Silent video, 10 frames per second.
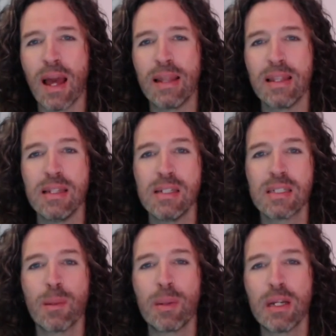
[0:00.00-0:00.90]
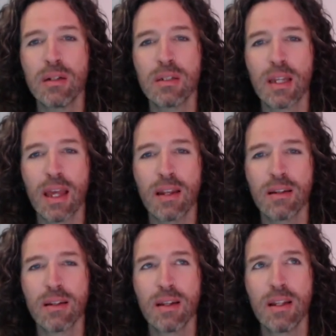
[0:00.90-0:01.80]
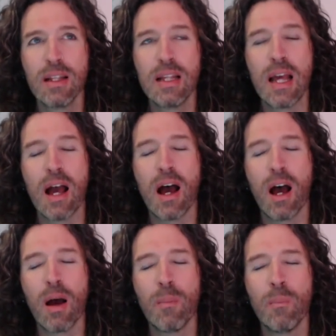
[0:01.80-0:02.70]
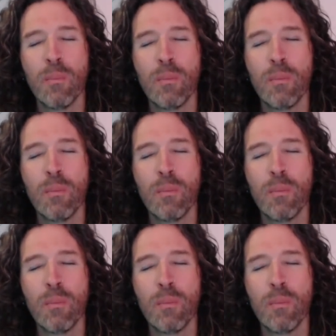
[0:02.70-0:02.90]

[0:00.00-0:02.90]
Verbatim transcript: and then it disappears again. Um,